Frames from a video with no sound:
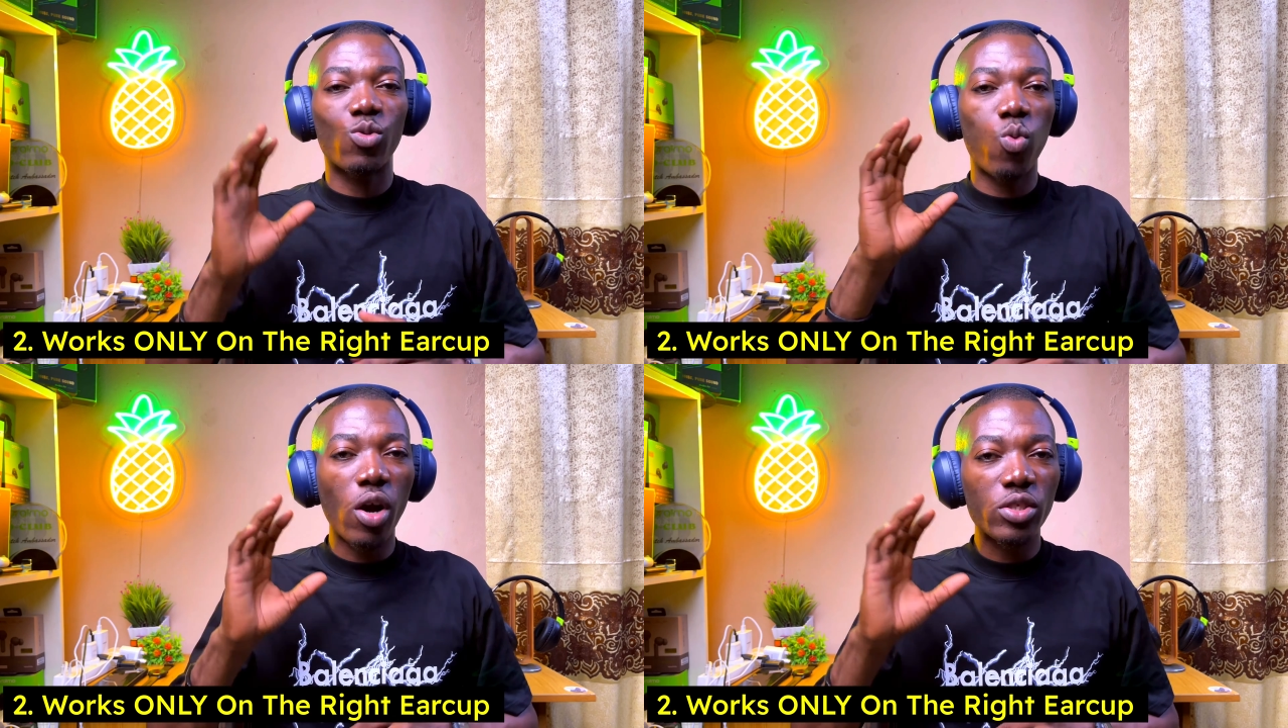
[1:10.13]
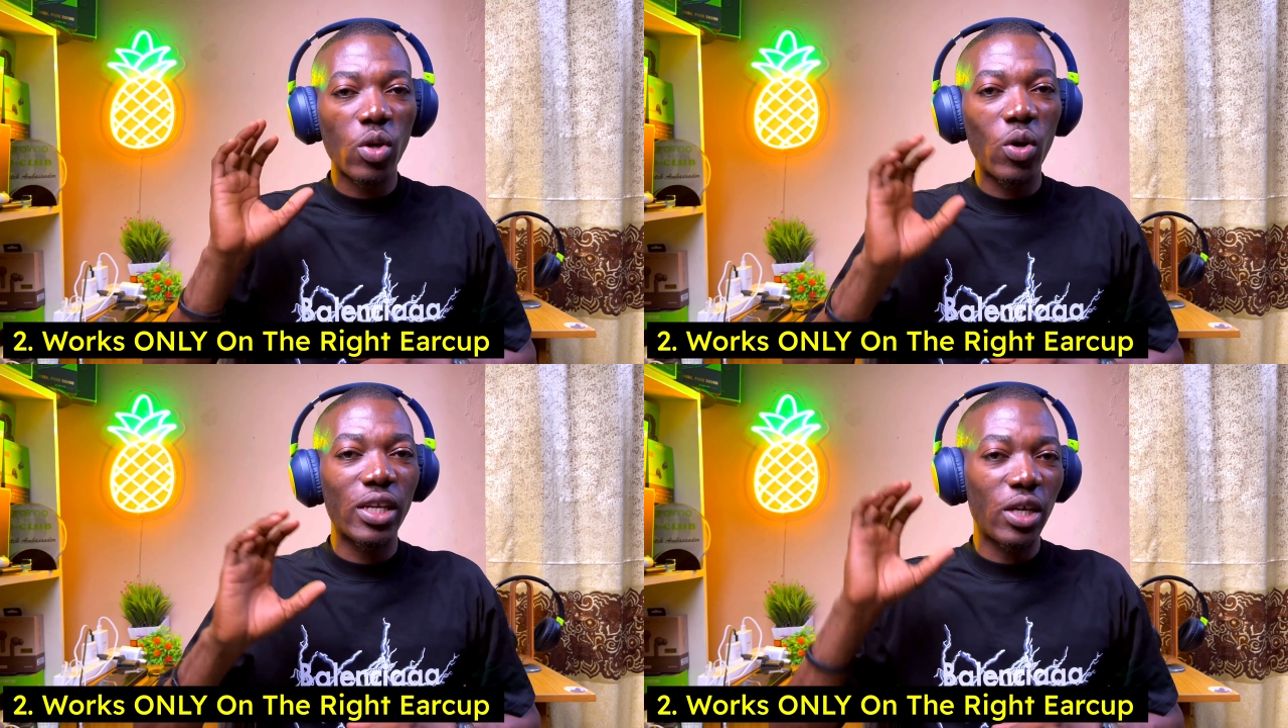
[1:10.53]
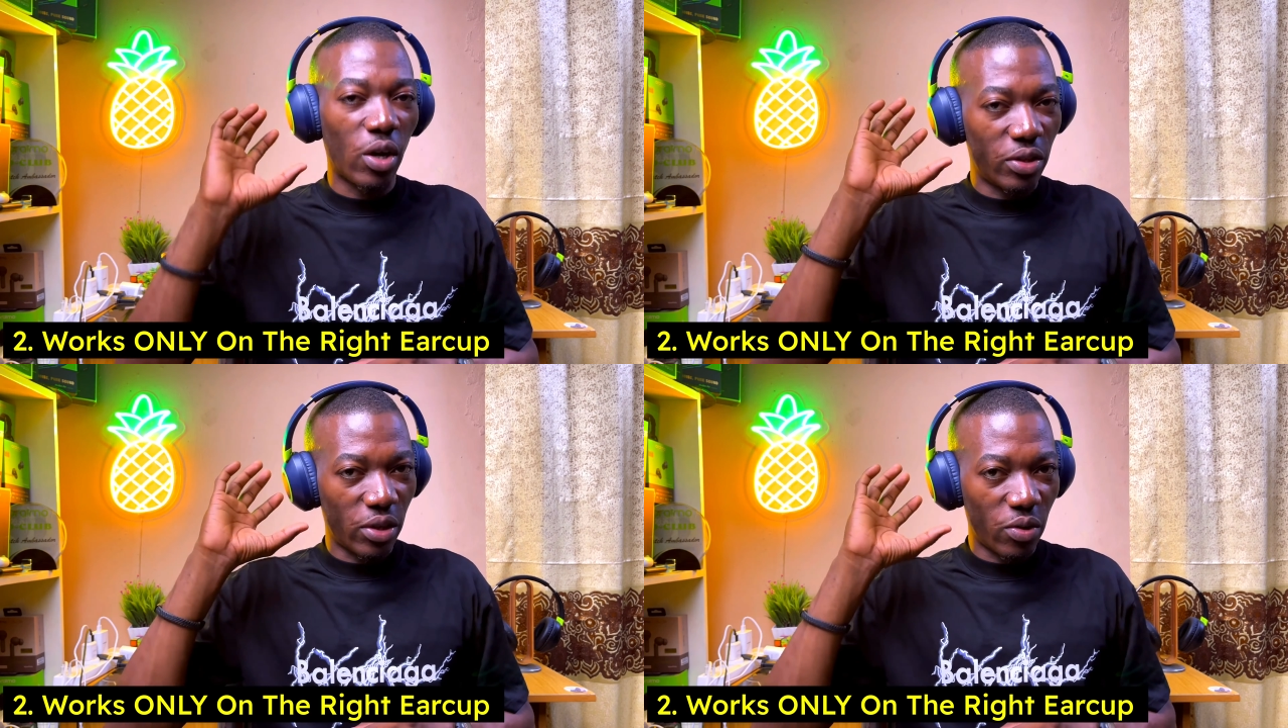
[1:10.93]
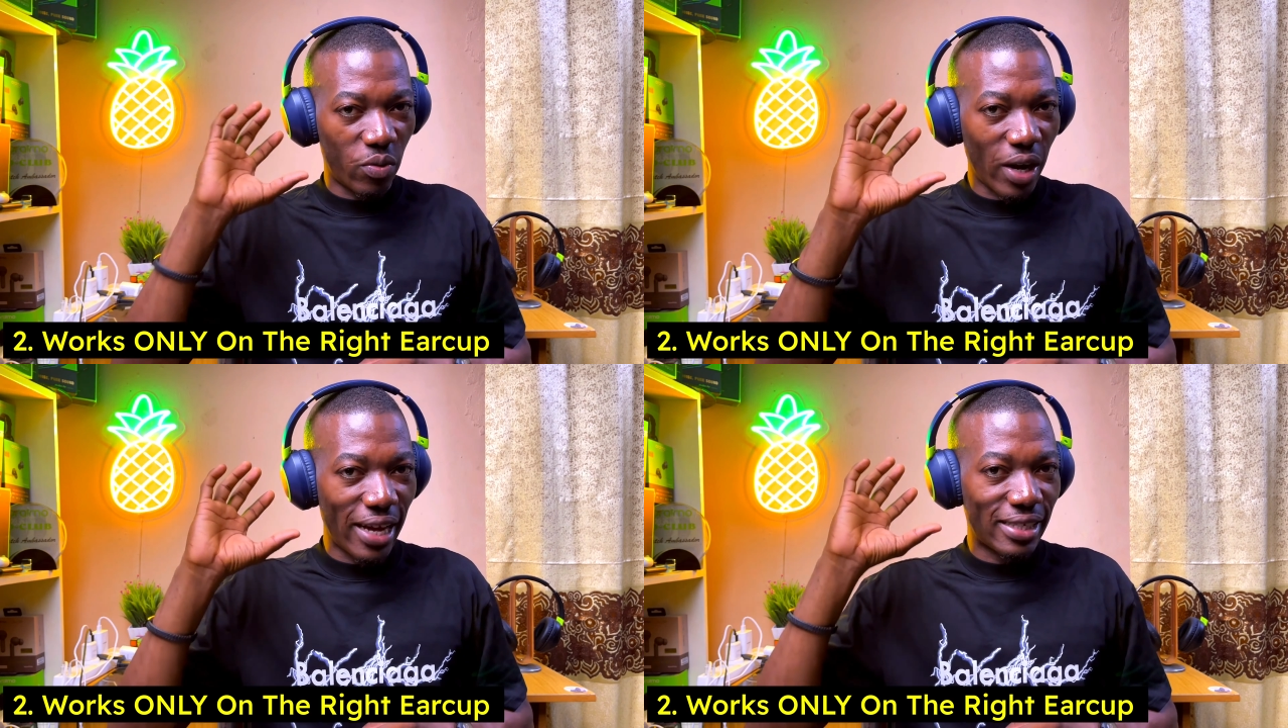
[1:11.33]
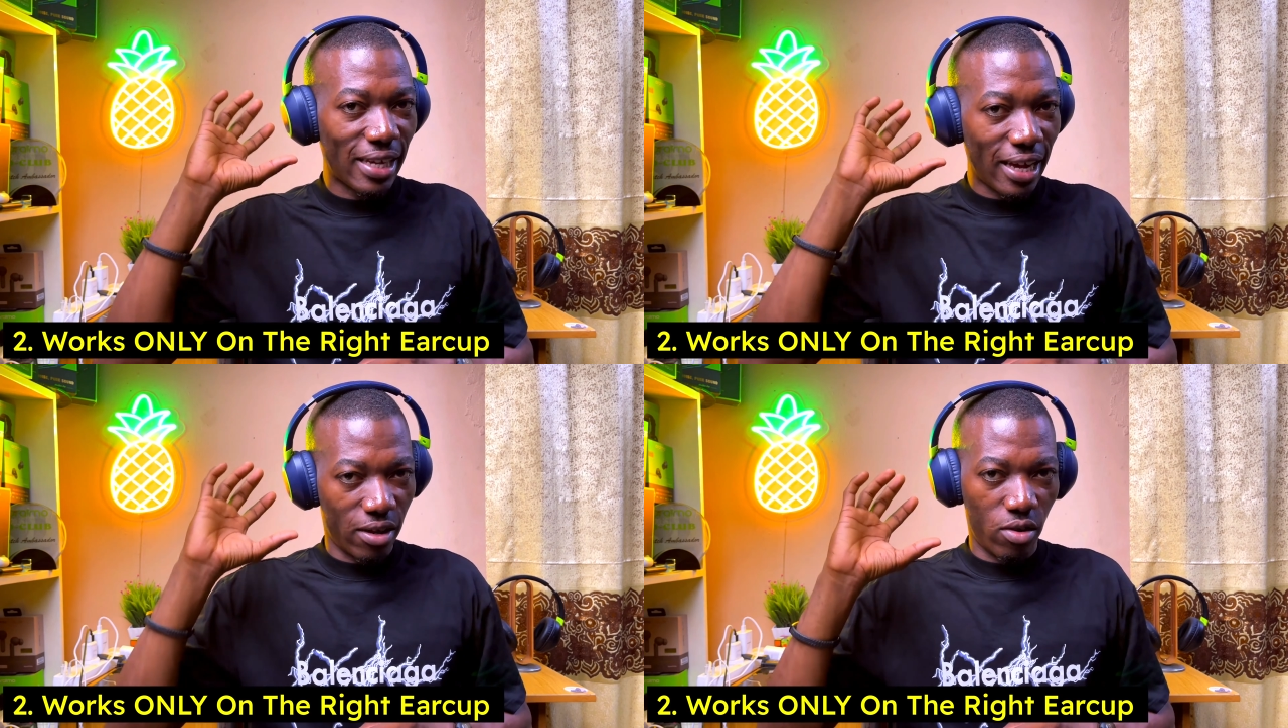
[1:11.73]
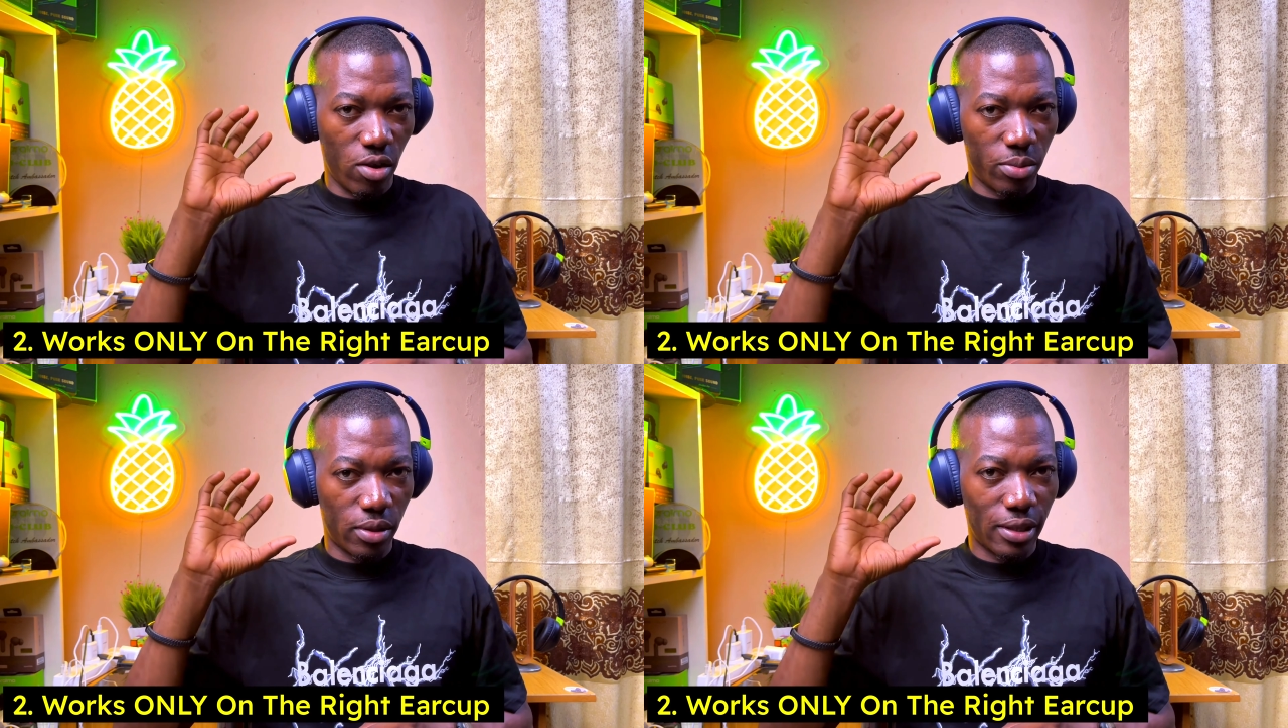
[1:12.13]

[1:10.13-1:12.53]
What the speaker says: it works only on the right ear cup.